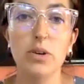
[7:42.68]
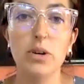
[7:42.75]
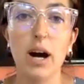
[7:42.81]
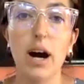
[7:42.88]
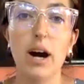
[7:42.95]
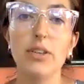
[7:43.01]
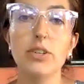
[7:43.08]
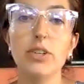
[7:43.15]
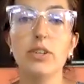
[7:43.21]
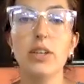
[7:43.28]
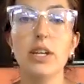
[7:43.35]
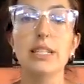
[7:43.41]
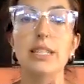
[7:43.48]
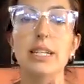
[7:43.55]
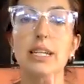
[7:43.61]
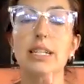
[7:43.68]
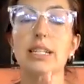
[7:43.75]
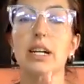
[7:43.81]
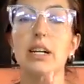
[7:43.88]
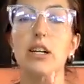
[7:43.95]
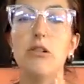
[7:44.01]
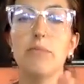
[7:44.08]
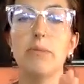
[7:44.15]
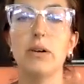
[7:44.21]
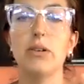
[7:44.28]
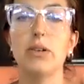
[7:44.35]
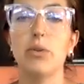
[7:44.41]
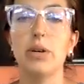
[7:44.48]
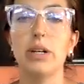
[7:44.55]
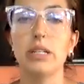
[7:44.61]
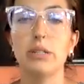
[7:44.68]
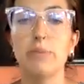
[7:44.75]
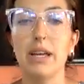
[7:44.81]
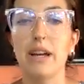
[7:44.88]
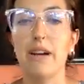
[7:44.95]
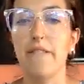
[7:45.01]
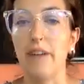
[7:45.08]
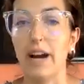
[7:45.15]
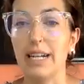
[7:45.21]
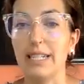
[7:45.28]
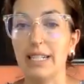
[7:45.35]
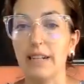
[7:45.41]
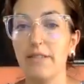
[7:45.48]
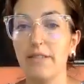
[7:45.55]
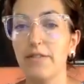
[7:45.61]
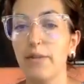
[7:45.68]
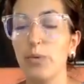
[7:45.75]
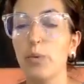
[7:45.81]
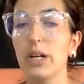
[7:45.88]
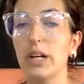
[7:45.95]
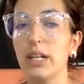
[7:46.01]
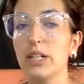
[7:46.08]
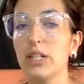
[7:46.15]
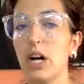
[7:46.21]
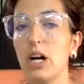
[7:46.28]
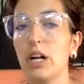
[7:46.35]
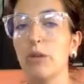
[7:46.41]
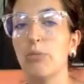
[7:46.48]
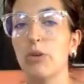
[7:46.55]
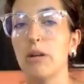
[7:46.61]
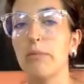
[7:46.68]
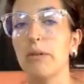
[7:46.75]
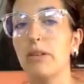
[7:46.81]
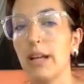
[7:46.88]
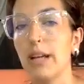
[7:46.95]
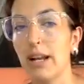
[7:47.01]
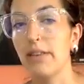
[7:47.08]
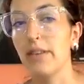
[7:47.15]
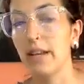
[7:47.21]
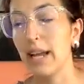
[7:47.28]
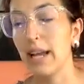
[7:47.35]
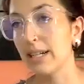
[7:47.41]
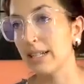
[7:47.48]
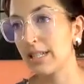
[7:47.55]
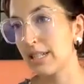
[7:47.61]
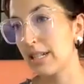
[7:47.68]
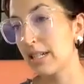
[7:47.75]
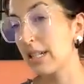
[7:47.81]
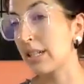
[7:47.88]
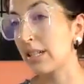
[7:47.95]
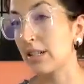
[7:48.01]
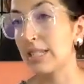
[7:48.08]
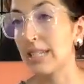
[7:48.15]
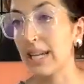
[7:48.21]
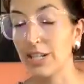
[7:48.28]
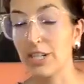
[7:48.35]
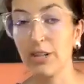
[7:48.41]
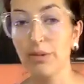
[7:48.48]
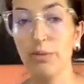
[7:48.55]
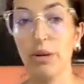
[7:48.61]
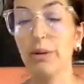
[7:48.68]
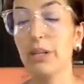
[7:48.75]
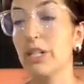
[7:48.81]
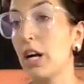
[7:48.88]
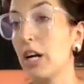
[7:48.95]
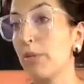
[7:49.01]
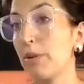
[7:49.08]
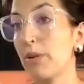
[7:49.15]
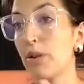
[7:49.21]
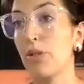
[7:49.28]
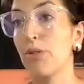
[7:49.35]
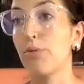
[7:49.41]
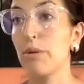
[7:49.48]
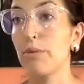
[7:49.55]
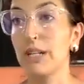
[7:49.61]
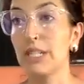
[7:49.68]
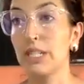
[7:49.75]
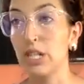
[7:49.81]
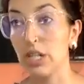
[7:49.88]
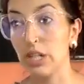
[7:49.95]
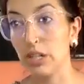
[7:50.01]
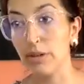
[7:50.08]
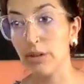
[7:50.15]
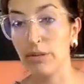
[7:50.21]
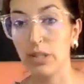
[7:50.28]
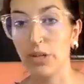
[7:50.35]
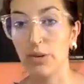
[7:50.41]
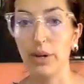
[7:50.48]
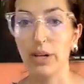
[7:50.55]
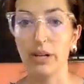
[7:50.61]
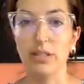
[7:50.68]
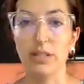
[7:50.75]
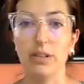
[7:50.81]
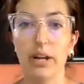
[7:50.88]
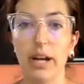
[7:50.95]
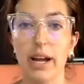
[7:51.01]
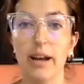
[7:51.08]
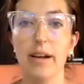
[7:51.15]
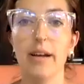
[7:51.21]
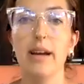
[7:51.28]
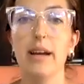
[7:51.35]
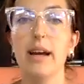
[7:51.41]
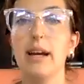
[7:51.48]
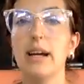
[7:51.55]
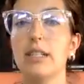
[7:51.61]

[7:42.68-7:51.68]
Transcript: so other things I can tell you about oils being effective. We're going to talk more about that on the next little section where we talk about 3 ways to use the oils, okay?